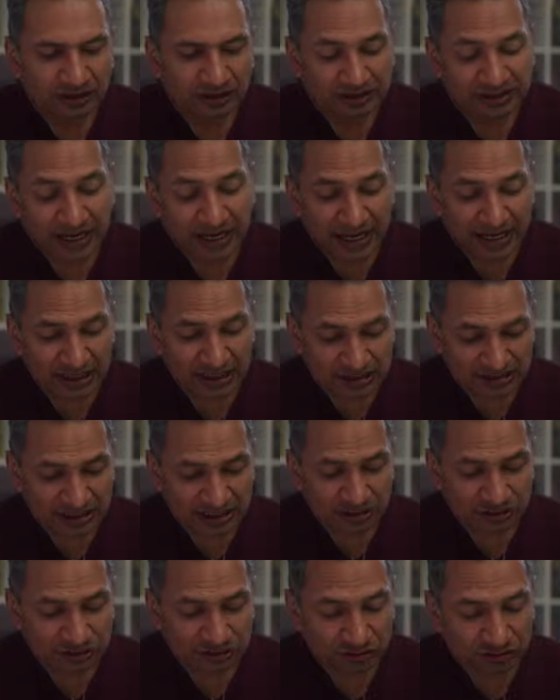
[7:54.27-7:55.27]
The Arts
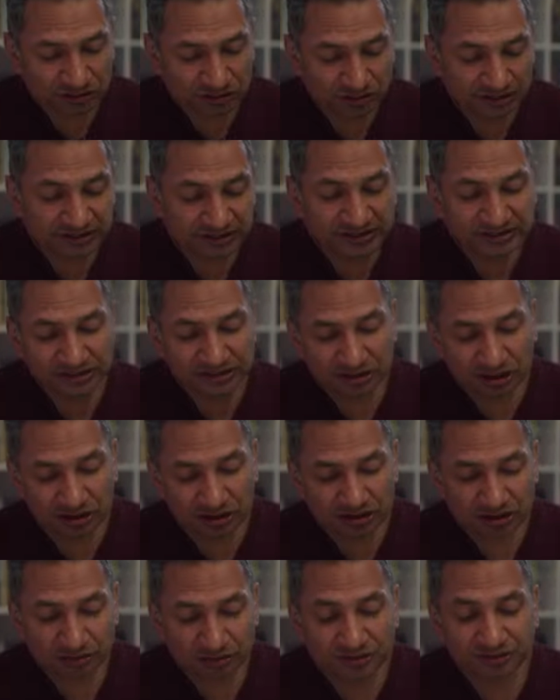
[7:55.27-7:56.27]
Council did
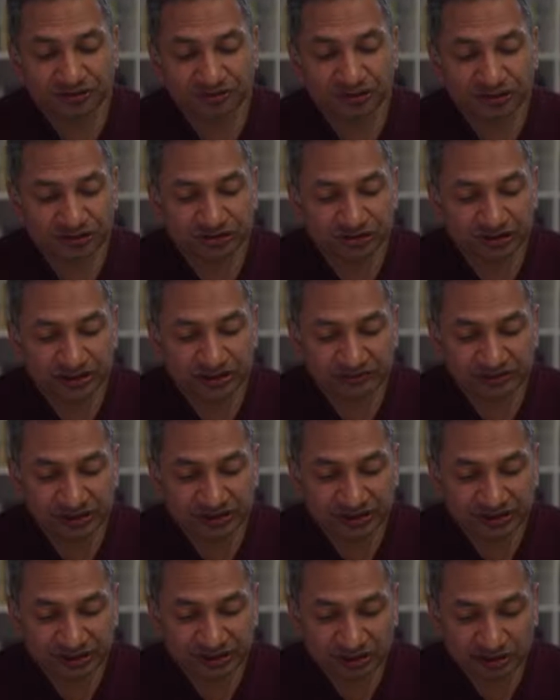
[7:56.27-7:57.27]
not refuse to give
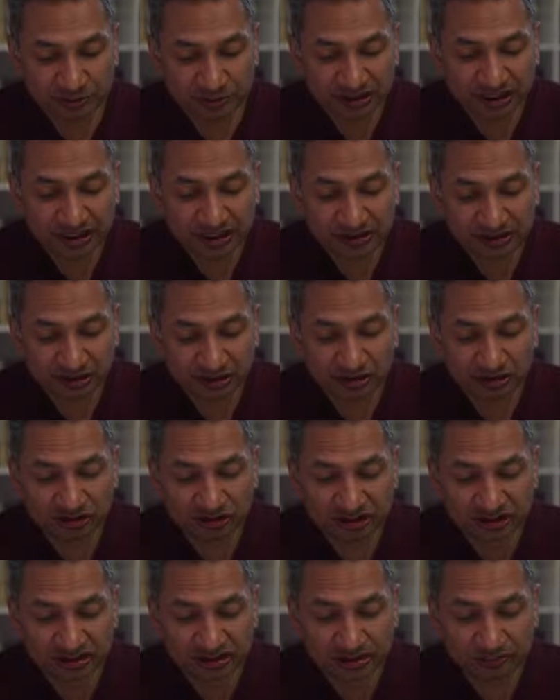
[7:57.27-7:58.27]
details behind
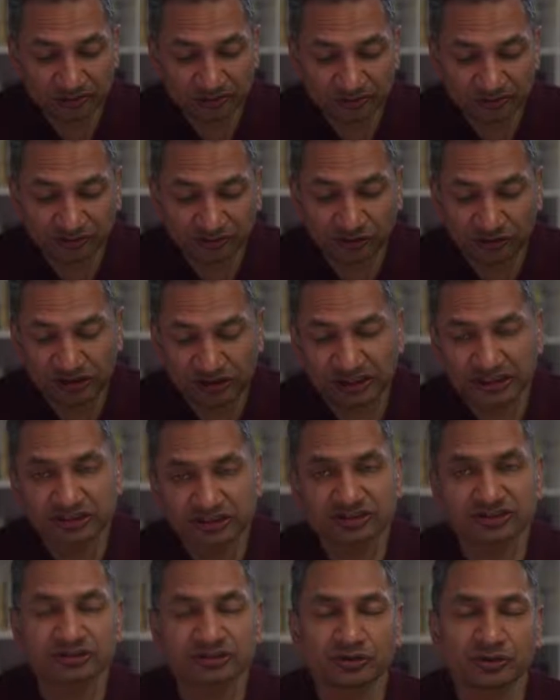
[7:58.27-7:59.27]
Coliseum funding
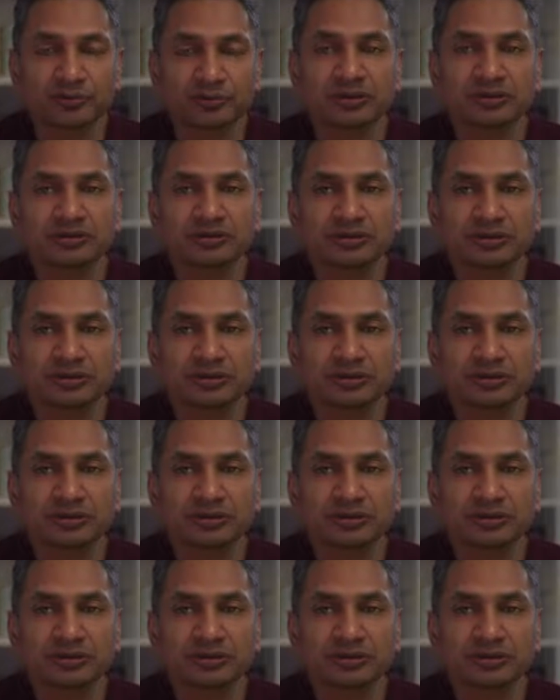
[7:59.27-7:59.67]
snub,